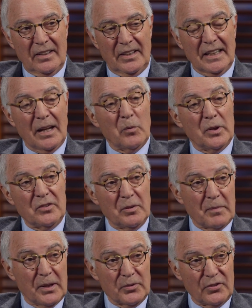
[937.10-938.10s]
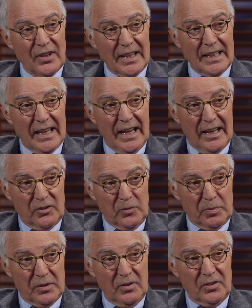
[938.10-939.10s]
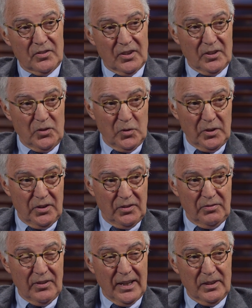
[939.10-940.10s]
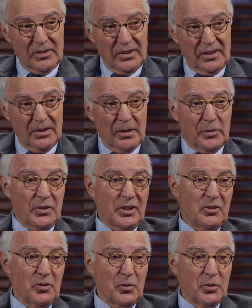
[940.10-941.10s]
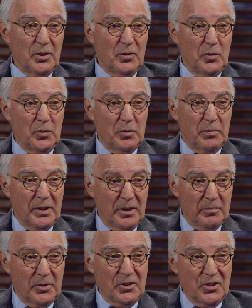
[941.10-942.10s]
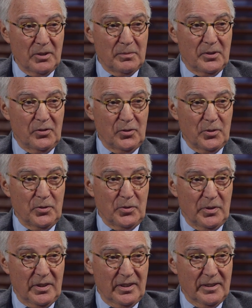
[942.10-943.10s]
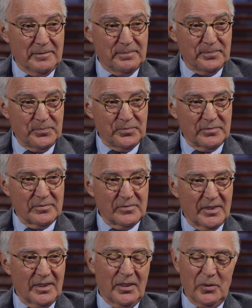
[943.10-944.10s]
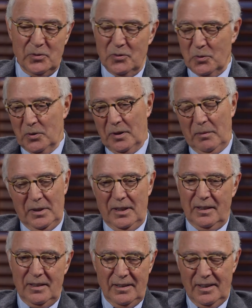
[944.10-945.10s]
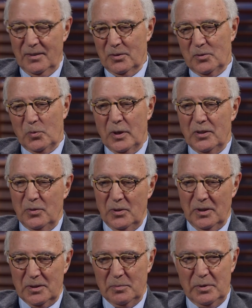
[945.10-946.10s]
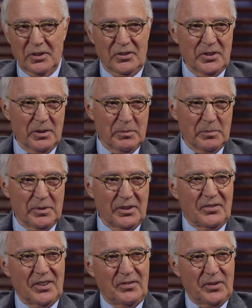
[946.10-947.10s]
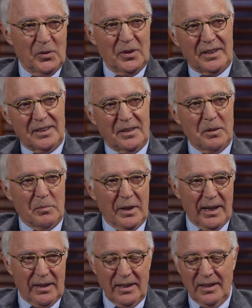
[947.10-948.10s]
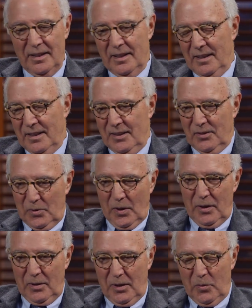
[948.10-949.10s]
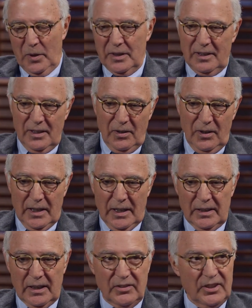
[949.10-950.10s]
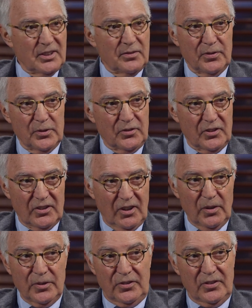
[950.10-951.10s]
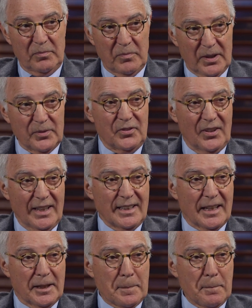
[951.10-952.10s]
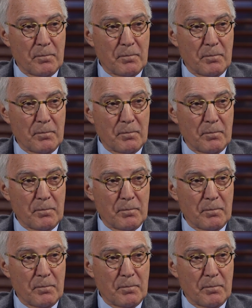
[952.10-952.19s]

Then I went to Mount Sinai Hospital because I joined the faculty there. I was age 32 to become the chairman of surgery there another story. I mean, I yeah. was way too young to be a chairman, but they said, if you don't like it, come back. So I, I went there and I did the first adults at Mount Sinai.